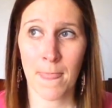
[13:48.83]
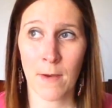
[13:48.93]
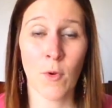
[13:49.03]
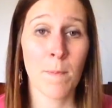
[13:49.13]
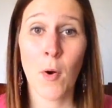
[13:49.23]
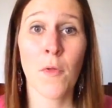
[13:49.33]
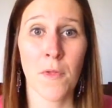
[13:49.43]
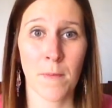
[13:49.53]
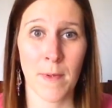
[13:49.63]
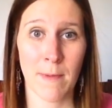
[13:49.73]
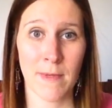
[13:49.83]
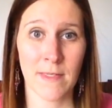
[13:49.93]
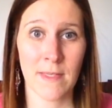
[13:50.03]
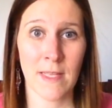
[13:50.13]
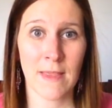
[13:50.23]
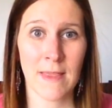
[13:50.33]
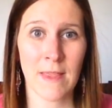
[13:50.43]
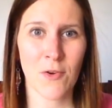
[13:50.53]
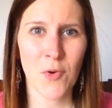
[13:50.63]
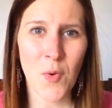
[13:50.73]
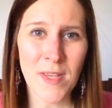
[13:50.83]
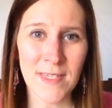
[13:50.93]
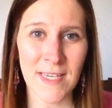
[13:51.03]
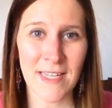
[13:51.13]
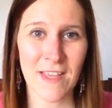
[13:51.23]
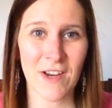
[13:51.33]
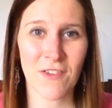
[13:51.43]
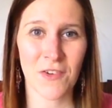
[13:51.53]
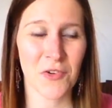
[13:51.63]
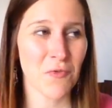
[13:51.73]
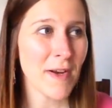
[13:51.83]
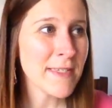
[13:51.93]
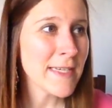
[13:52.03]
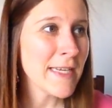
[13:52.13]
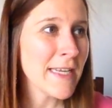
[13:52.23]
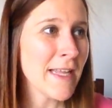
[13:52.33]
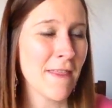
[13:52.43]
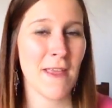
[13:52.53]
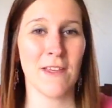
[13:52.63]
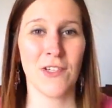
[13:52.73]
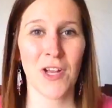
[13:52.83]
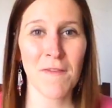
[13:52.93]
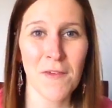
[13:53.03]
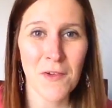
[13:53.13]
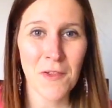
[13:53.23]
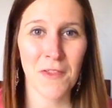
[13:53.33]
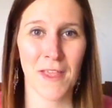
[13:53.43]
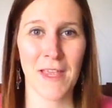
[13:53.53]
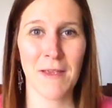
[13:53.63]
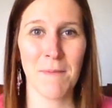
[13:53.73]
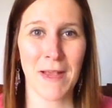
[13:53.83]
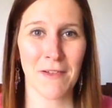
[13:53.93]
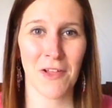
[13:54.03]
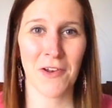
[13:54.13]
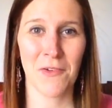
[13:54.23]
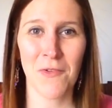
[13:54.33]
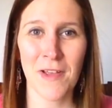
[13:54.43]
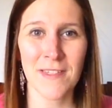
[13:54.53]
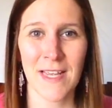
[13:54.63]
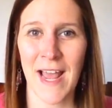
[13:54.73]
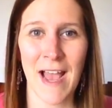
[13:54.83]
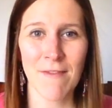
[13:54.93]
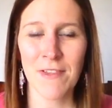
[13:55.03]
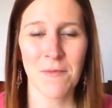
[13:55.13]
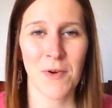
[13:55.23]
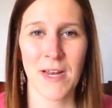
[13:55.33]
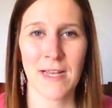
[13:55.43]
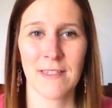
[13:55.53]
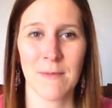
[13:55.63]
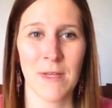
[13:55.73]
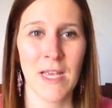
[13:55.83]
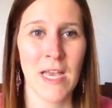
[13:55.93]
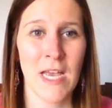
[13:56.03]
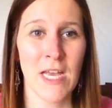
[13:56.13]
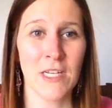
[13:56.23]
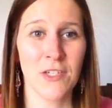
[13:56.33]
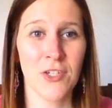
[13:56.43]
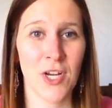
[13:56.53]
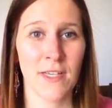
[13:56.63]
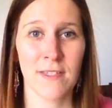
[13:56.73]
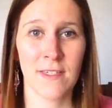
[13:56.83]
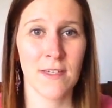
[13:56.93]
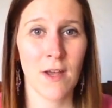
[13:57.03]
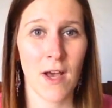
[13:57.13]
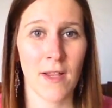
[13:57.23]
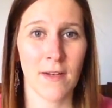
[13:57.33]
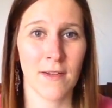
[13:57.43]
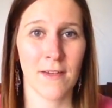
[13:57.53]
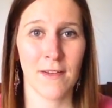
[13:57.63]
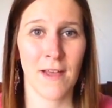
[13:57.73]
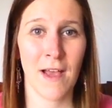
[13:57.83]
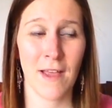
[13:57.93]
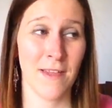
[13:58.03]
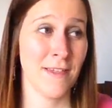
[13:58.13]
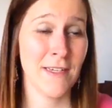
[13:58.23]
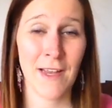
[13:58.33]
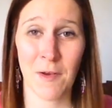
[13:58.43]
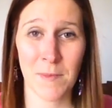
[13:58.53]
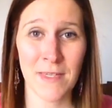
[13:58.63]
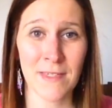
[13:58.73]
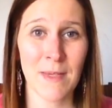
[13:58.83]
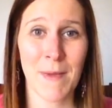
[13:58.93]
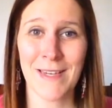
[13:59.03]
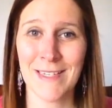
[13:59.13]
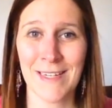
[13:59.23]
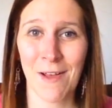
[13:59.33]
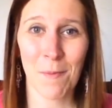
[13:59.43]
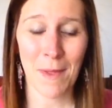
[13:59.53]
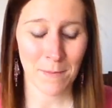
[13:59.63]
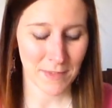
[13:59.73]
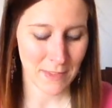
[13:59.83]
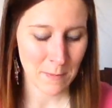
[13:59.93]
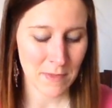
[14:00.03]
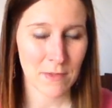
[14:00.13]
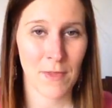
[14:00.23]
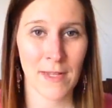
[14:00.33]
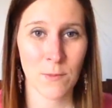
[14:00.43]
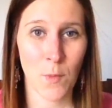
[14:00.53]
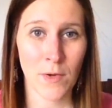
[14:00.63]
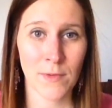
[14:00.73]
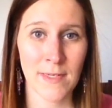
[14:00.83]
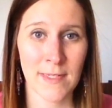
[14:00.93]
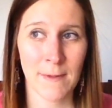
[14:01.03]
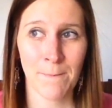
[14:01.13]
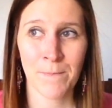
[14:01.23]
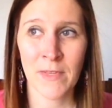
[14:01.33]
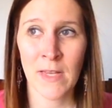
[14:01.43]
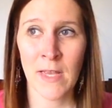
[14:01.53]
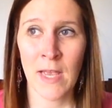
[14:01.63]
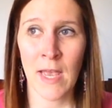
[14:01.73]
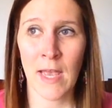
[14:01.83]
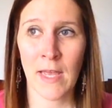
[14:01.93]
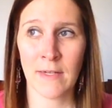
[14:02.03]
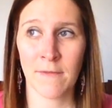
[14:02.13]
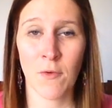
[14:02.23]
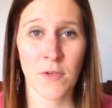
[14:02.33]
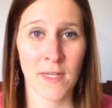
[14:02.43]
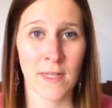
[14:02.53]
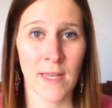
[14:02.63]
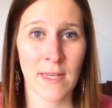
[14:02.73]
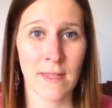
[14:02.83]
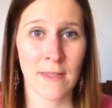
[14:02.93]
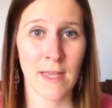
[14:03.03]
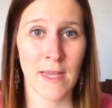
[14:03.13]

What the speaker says: with both of the babies, that they're noisy, they're grunty, they shuffle, they make a lot of noise, and having them right next to me just didn't help me sleep and it didn't help them sleep. So that's one reason. And of course I like that